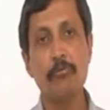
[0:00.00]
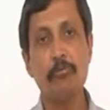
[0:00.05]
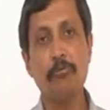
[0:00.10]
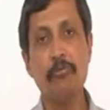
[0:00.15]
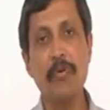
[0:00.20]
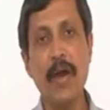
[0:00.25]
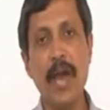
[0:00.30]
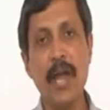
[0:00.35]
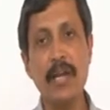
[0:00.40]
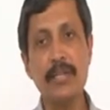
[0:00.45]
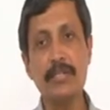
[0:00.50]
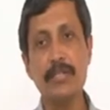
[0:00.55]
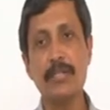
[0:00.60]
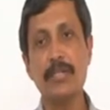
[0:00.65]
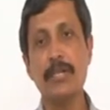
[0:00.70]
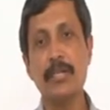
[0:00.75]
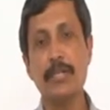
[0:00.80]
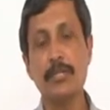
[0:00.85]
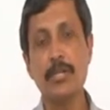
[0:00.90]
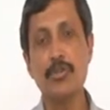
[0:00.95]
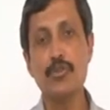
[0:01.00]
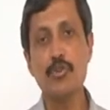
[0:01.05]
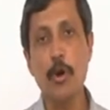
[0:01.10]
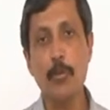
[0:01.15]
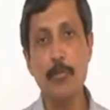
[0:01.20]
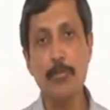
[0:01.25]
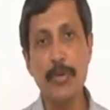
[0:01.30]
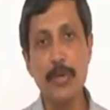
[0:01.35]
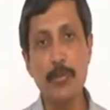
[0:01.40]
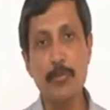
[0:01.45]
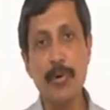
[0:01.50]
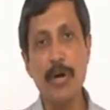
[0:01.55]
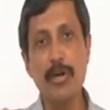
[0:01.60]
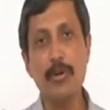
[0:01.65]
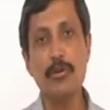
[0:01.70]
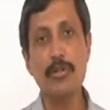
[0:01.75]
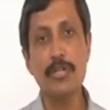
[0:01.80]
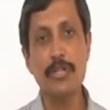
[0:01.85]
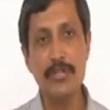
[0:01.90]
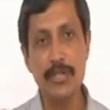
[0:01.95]
VAT, the shopkeeper
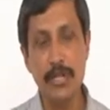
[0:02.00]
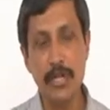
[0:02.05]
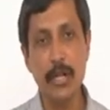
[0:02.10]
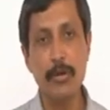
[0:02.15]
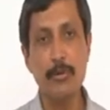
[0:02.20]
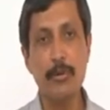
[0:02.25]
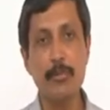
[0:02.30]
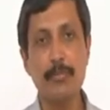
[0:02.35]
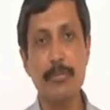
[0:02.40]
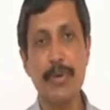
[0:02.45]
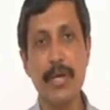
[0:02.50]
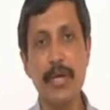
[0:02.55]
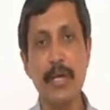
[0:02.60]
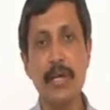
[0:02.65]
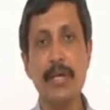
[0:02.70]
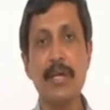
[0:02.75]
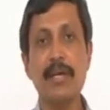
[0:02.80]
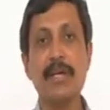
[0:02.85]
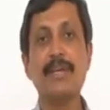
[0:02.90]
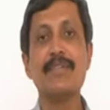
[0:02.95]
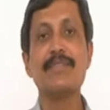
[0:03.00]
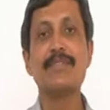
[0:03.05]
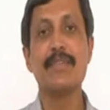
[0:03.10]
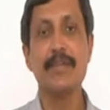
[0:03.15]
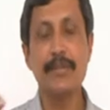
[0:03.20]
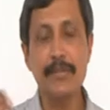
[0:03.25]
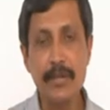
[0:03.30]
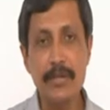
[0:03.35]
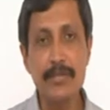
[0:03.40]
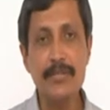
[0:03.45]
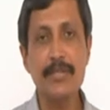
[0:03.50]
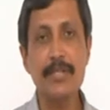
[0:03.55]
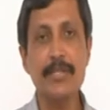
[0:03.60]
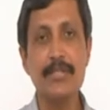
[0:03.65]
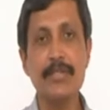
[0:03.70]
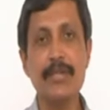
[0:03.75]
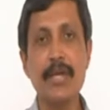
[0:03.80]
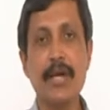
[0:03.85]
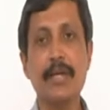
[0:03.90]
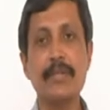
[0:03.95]
or the seller will pay, central sales
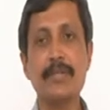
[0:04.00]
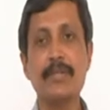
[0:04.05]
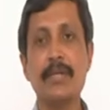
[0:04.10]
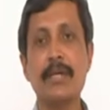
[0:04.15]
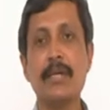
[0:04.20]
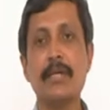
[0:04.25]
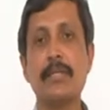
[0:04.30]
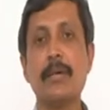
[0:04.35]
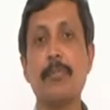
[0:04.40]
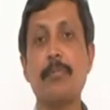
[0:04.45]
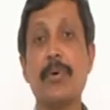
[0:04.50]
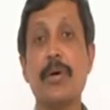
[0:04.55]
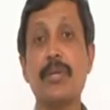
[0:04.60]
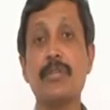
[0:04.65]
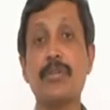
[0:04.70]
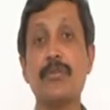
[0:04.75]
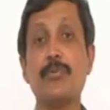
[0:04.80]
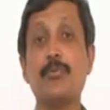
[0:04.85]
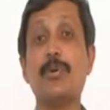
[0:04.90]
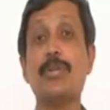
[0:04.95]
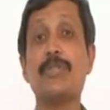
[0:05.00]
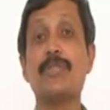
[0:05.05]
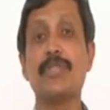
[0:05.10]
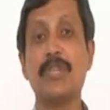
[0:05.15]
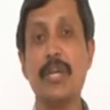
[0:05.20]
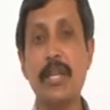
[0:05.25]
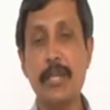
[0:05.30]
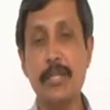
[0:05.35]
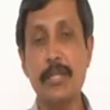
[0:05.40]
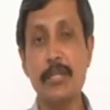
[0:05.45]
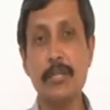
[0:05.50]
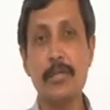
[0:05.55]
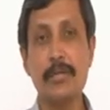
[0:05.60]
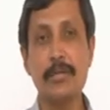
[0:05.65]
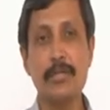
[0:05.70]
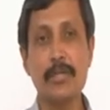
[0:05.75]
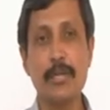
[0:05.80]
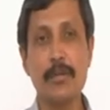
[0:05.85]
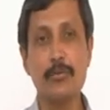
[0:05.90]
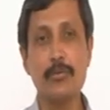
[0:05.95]
tax, the person who is selling
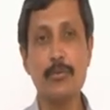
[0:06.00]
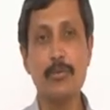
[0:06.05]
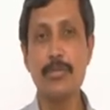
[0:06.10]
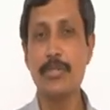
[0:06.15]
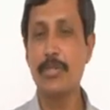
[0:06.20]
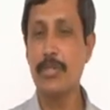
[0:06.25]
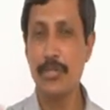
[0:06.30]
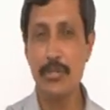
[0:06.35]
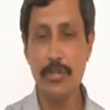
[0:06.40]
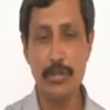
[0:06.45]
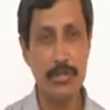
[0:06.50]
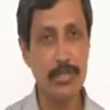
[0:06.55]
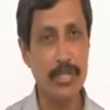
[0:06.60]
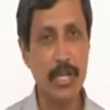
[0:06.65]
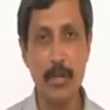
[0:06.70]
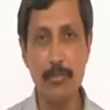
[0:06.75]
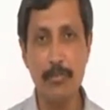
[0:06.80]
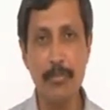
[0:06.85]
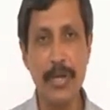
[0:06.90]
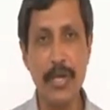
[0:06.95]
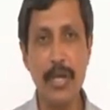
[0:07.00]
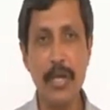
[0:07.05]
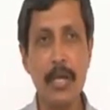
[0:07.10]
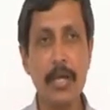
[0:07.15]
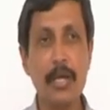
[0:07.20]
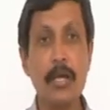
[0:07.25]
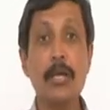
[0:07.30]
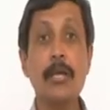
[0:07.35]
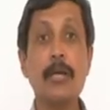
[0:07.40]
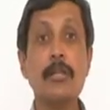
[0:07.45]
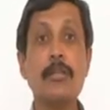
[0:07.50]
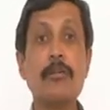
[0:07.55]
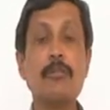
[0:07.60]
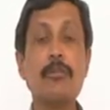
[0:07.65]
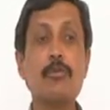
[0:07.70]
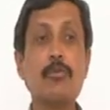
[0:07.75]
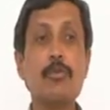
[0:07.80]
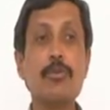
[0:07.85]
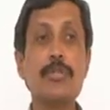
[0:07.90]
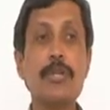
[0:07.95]
the goods shall pay. Now the
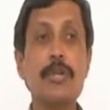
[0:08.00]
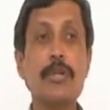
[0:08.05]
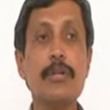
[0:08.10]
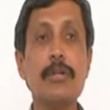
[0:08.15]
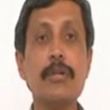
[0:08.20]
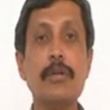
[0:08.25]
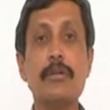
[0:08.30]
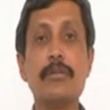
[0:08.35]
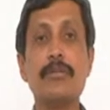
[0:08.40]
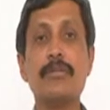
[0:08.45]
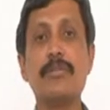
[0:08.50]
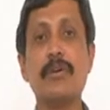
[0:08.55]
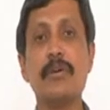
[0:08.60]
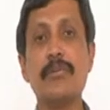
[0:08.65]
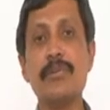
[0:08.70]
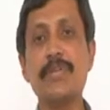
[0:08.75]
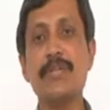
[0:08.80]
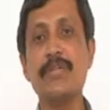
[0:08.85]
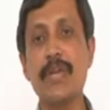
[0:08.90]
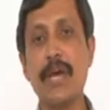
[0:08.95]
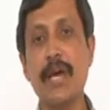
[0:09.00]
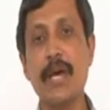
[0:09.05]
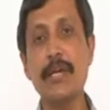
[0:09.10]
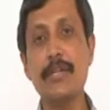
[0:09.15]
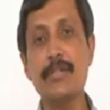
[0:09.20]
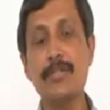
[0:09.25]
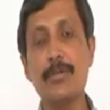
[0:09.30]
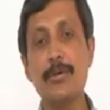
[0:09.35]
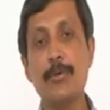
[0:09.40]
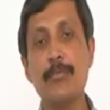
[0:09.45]
question, service tax,